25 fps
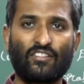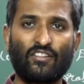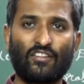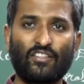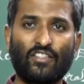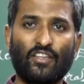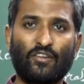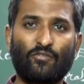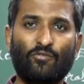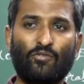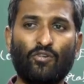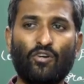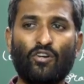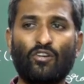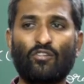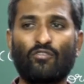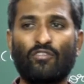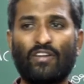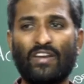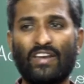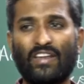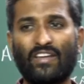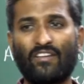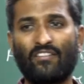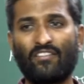So
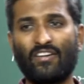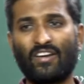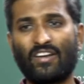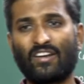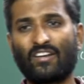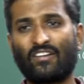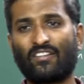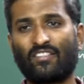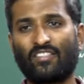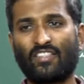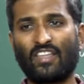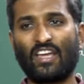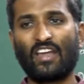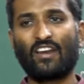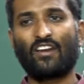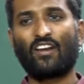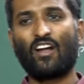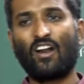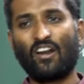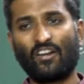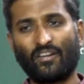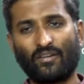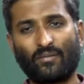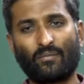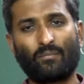therefore, whenever they
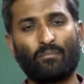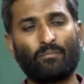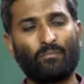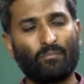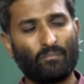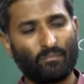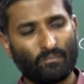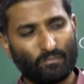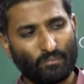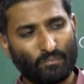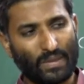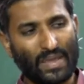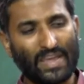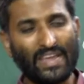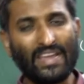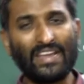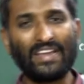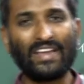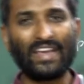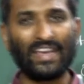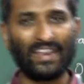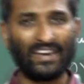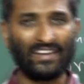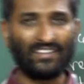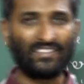are not
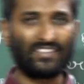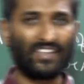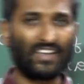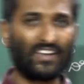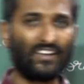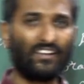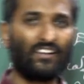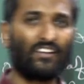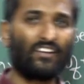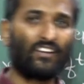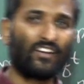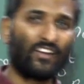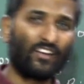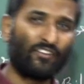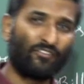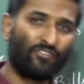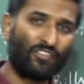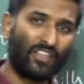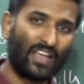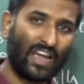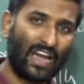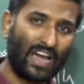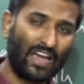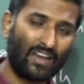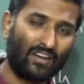paying anything,
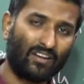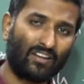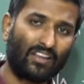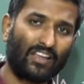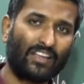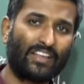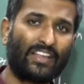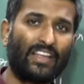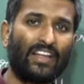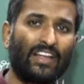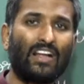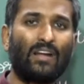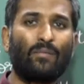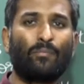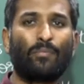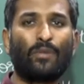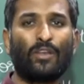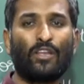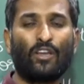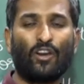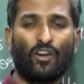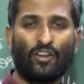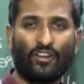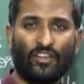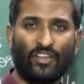if they are getting a
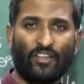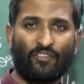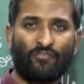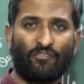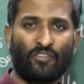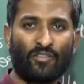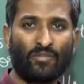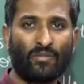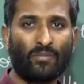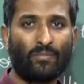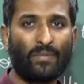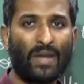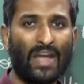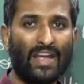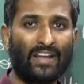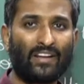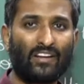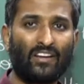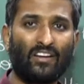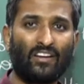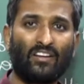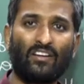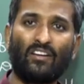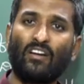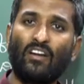priority from the
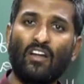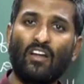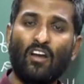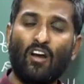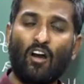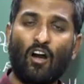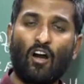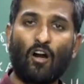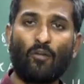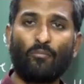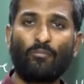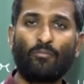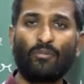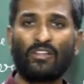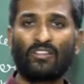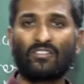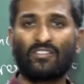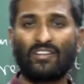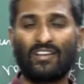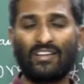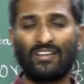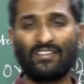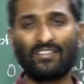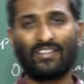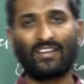banker,
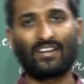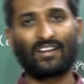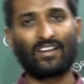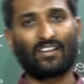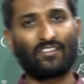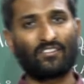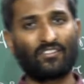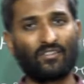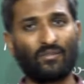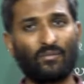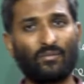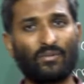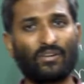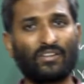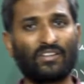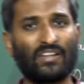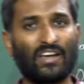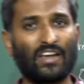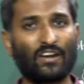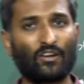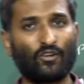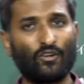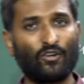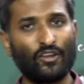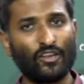obviously the
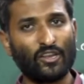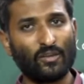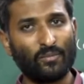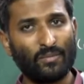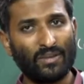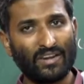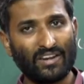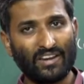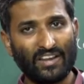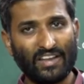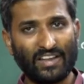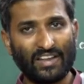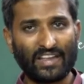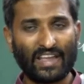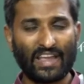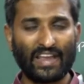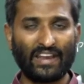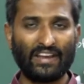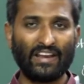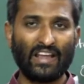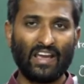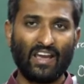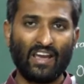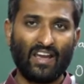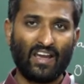customers are going to be
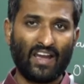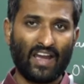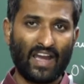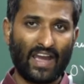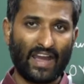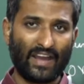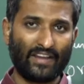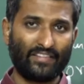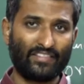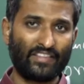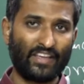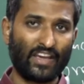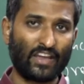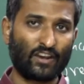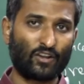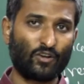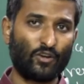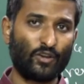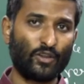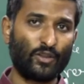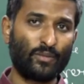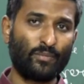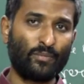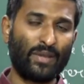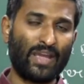retained and they
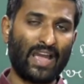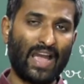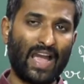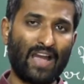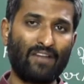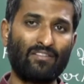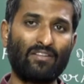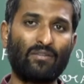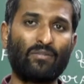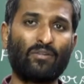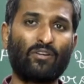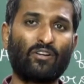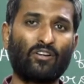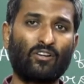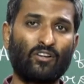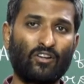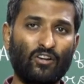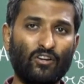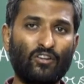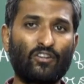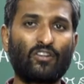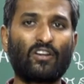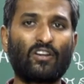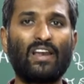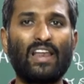are going to be have a
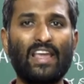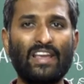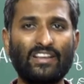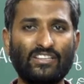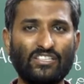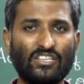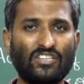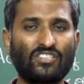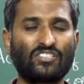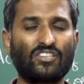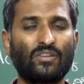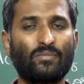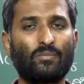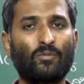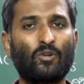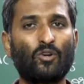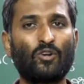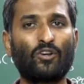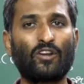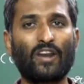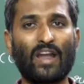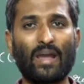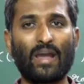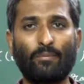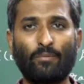good relationship,
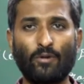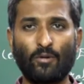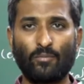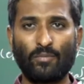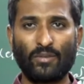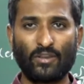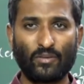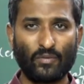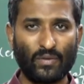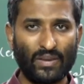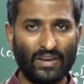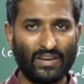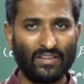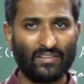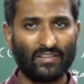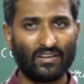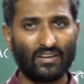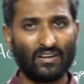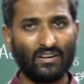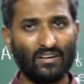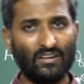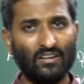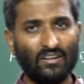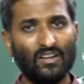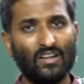good rapport between
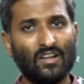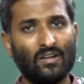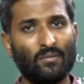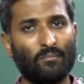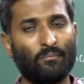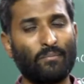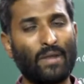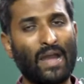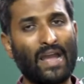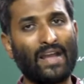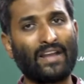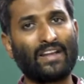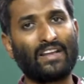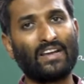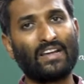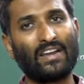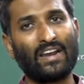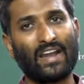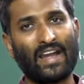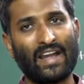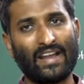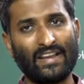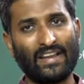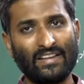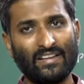the
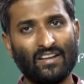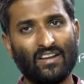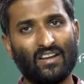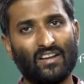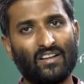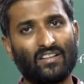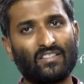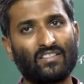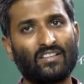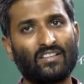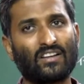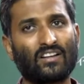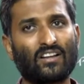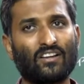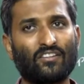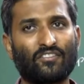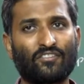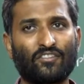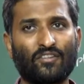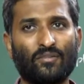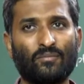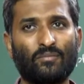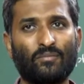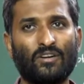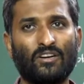banker and the
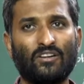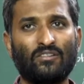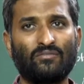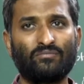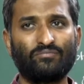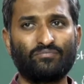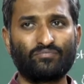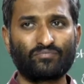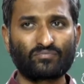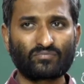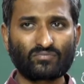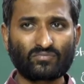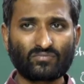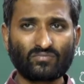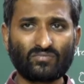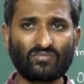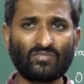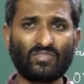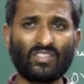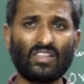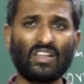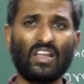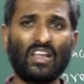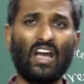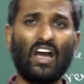customer.
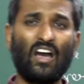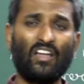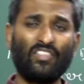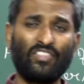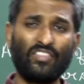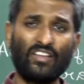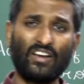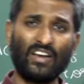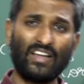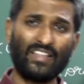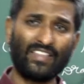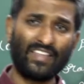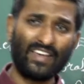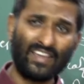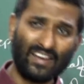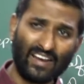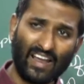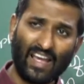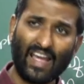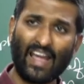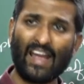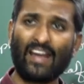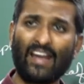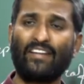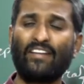On the
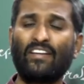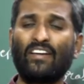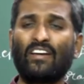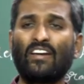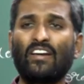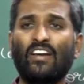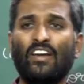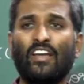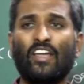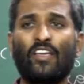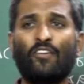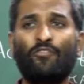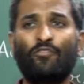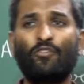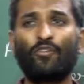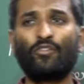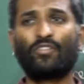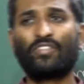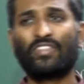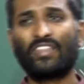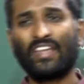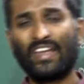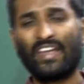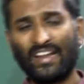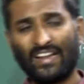other hand, if
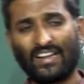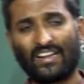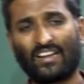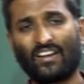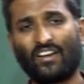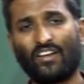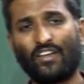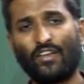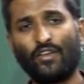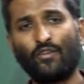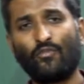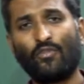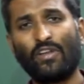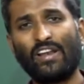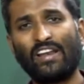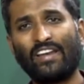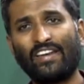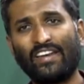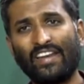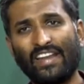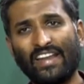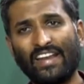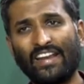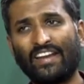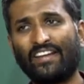you think you
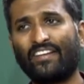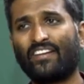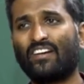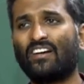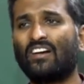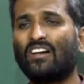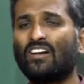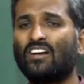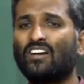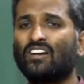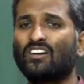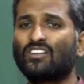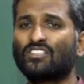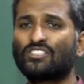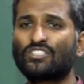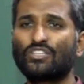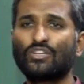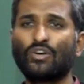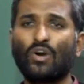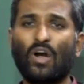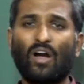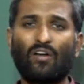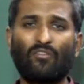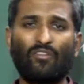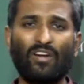will need
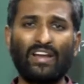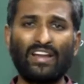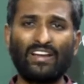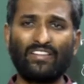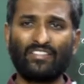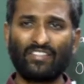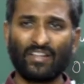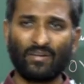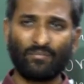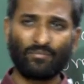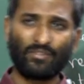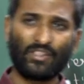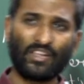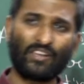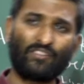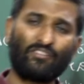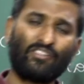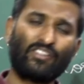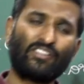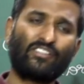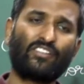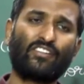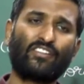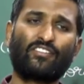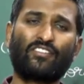to avail some
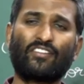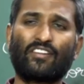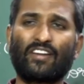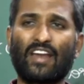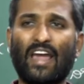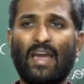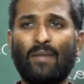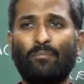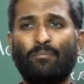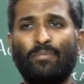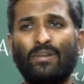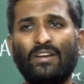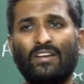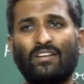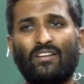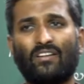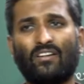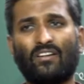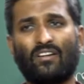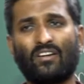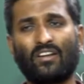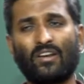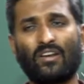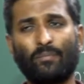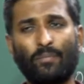services
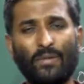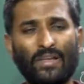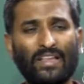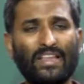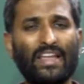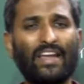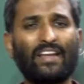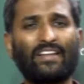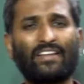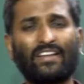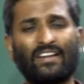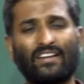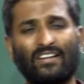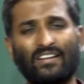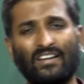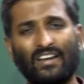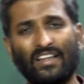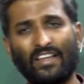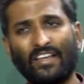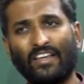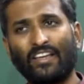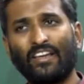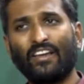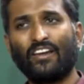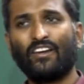
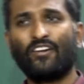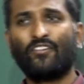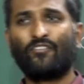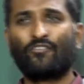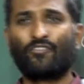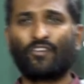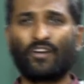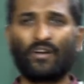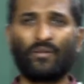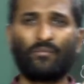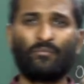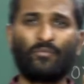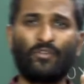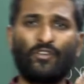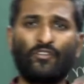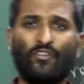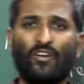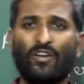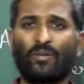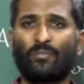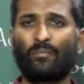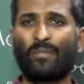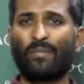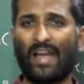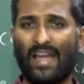repeatedly from
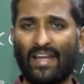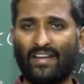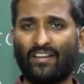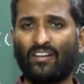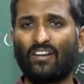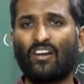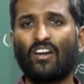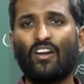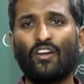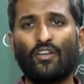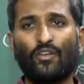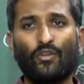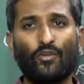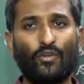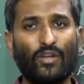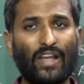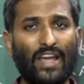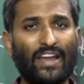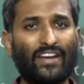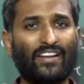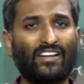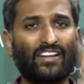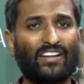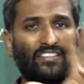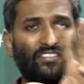your bank,
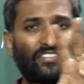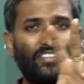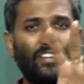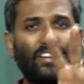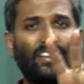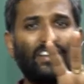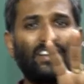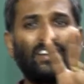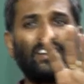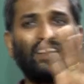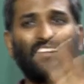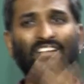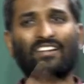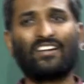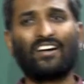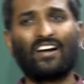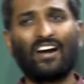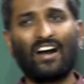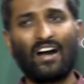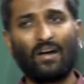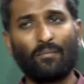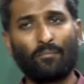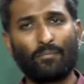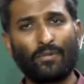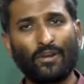you can consider
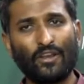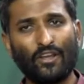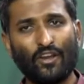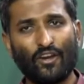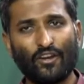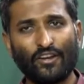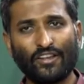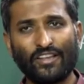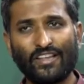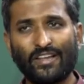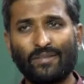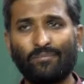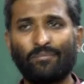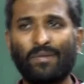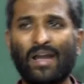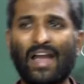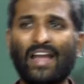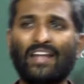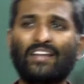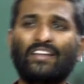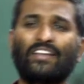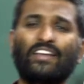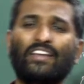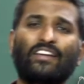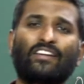a priority
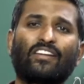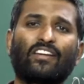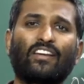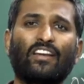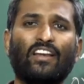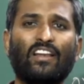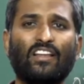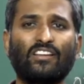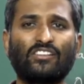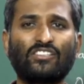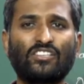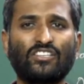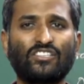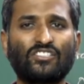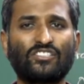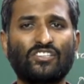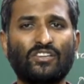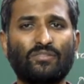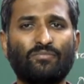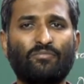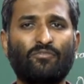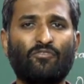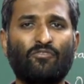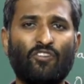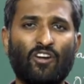banking
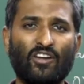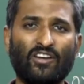relationship.